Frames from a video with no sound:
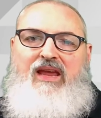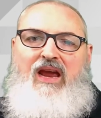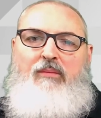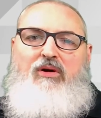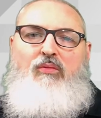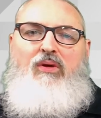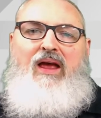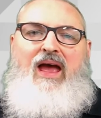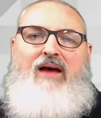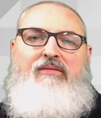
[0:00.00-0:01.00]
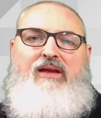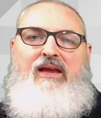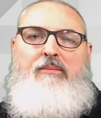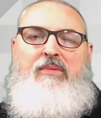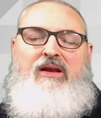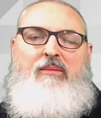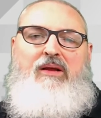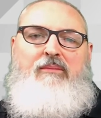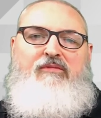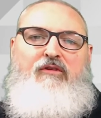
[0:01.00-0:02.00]
camera will have a
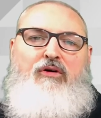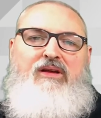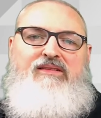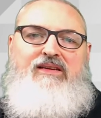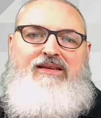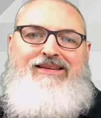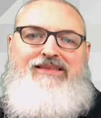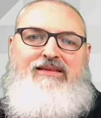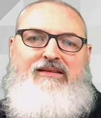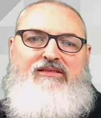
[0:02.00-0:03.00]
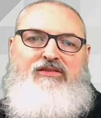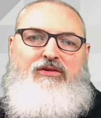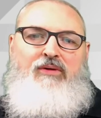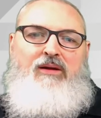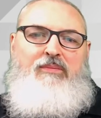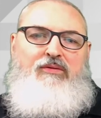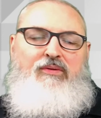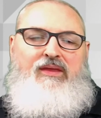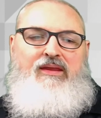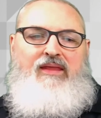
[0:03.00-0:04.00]
minimum focusing distance, so you want to be
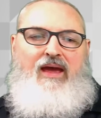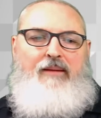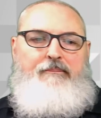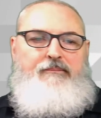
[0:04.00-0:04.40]
within that.